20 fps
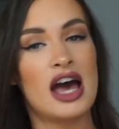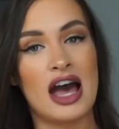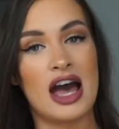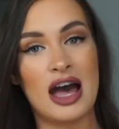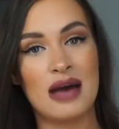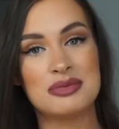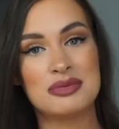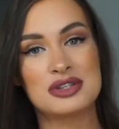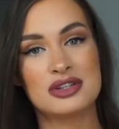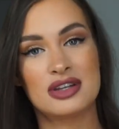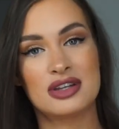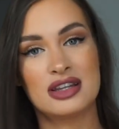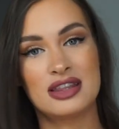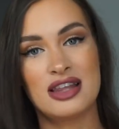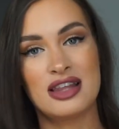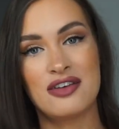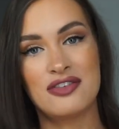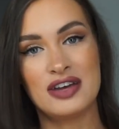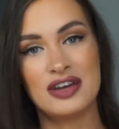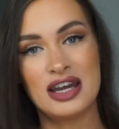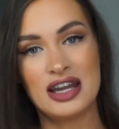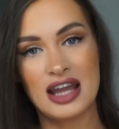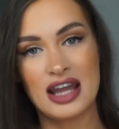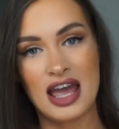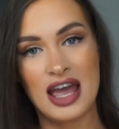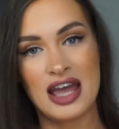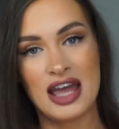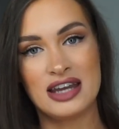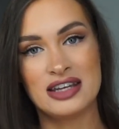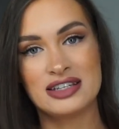Absolutely love it,
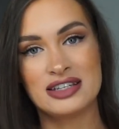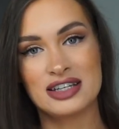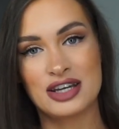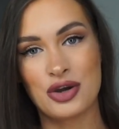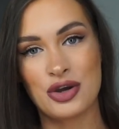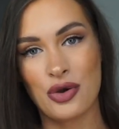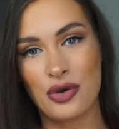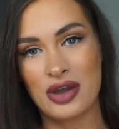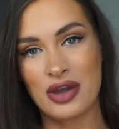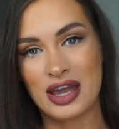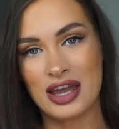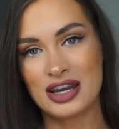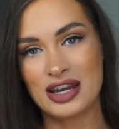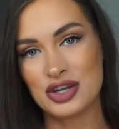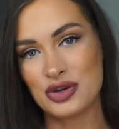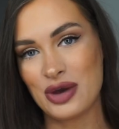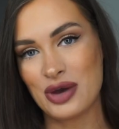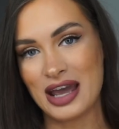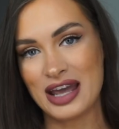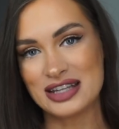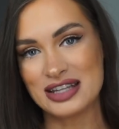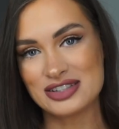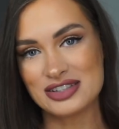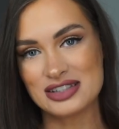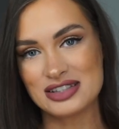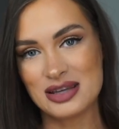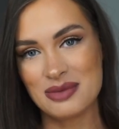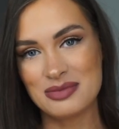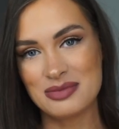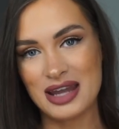and go get your hands on
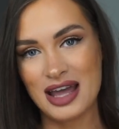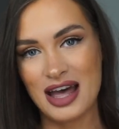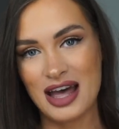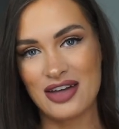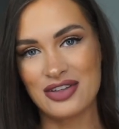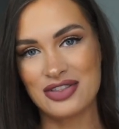some now.